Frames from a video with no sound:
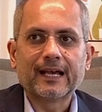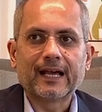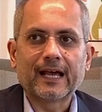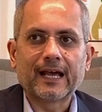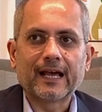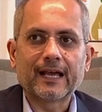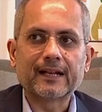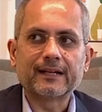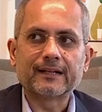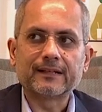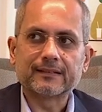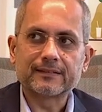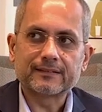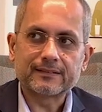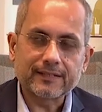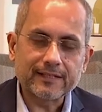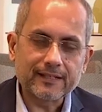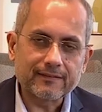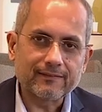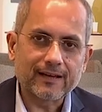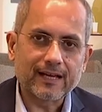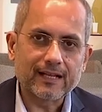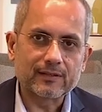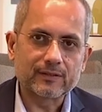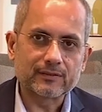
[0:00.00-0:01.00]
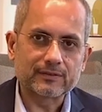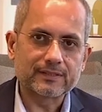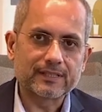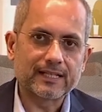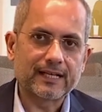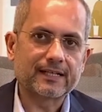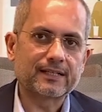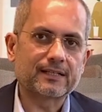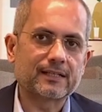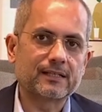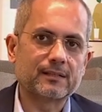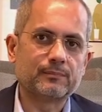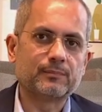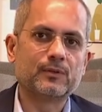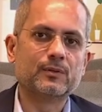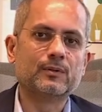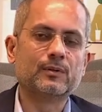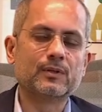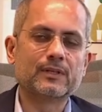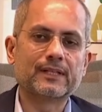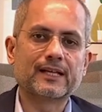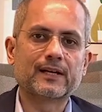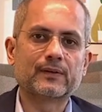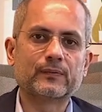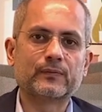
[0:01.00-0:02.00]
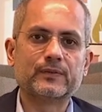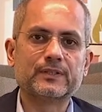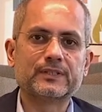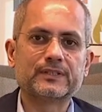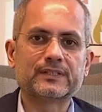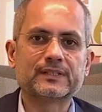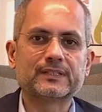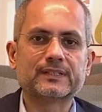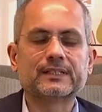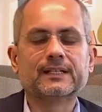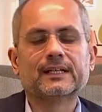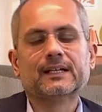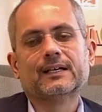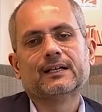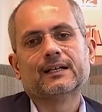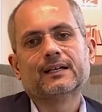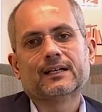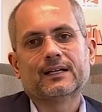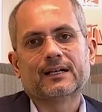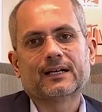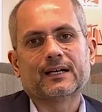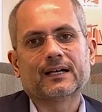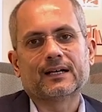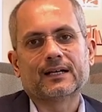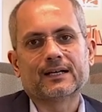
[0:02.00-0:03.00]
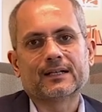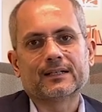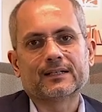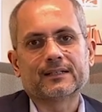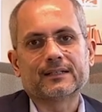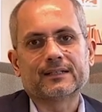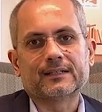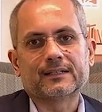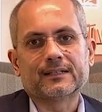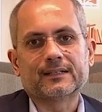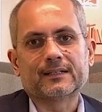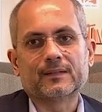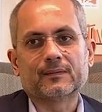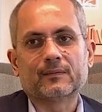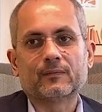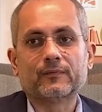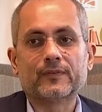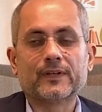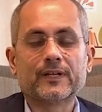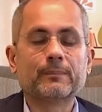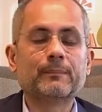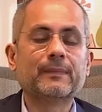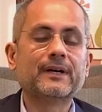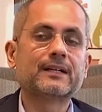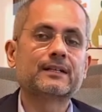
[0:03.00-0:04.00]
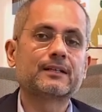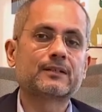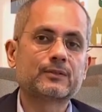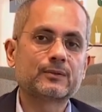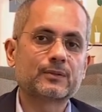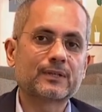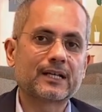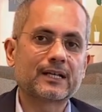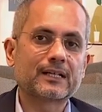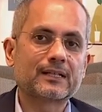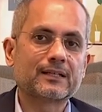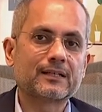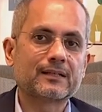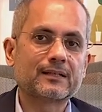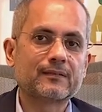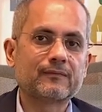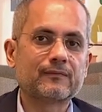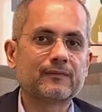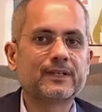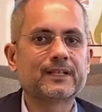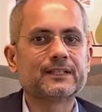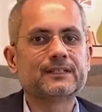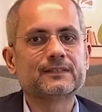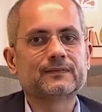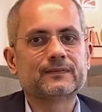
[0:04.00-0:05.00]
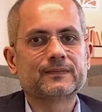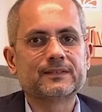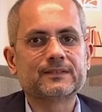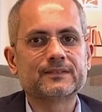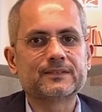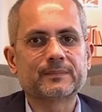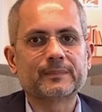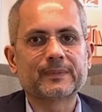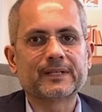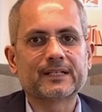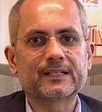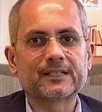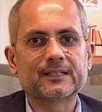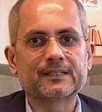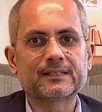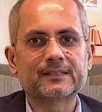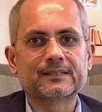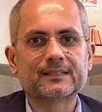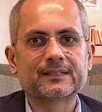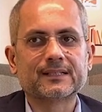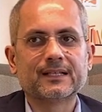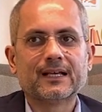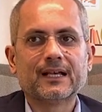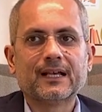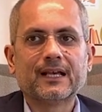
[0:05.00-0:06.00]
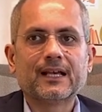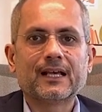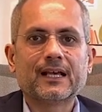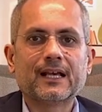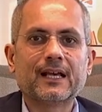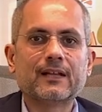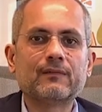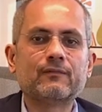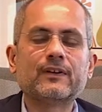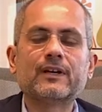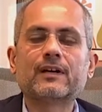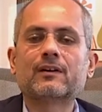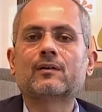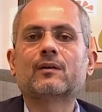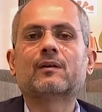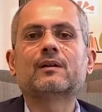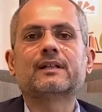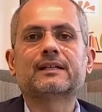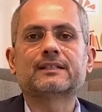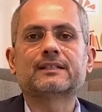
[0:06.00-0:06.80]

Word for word: and the three values that uphold that vision are uh, we are better together, we are difference makers and we are all